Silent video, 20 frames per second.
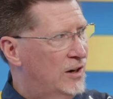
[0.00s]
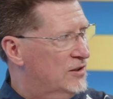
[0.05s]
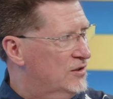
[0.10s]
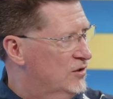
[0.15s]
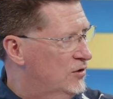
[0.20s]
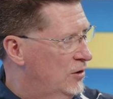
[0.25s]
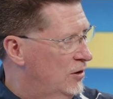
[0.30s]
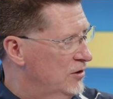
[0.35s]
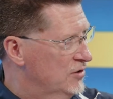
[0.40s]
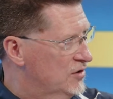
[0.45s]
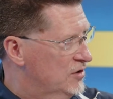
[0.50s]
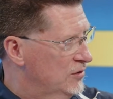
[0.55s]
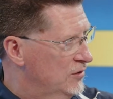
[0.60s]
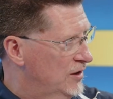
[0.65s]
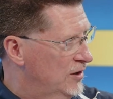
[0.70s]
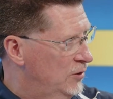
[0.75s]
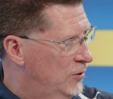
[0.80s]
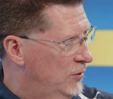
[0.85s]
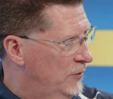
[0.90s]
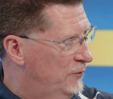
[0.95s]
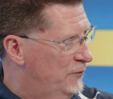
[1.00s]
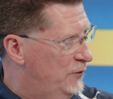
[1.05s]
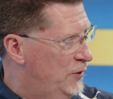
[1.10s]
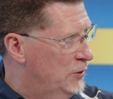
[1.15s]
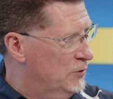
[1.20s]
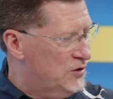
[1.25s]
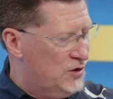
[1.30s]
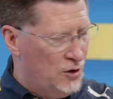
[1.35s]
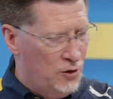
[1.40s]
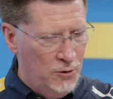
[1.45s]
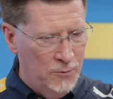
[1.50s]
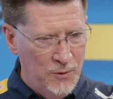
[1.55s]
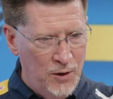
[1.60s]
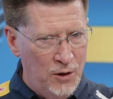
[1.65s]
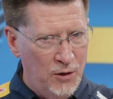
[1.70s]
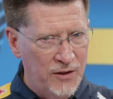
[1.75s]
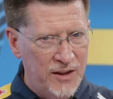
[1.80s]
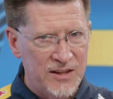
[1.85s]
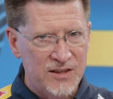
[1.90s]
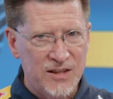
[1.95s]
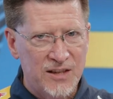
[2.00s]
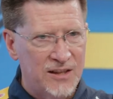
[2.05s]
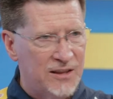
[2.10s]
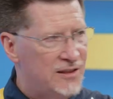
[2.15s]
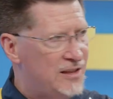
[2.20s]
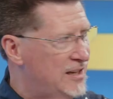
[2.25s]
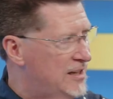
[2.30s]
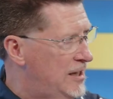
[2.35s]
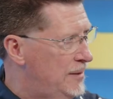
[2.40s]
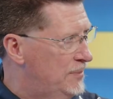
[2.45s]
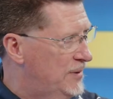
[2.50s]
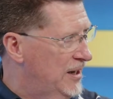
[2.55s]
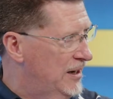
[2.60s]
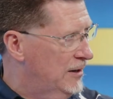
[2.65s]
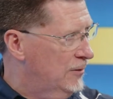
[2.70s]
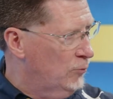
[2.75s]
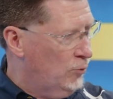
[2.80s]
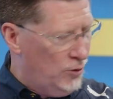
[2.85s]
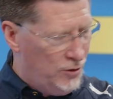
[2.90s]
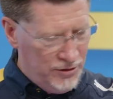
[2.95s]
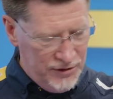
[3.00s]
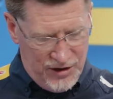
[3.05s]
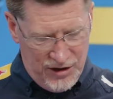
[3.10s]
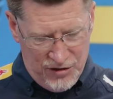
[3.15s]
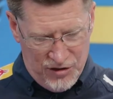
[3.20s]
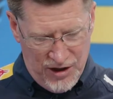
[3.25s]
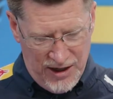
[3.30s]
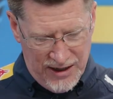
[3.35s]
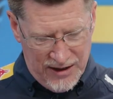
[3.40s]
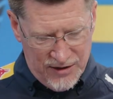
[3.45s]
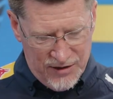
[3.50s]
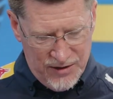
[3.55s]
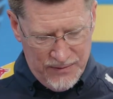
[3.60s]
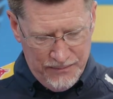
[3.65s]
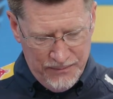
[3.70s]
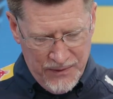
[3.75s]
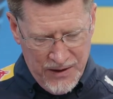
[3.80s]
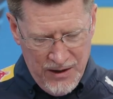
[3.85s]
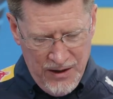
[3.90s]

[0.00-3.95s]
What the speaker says: rock stars go to the old folks home. No, they keep getting royalty checks.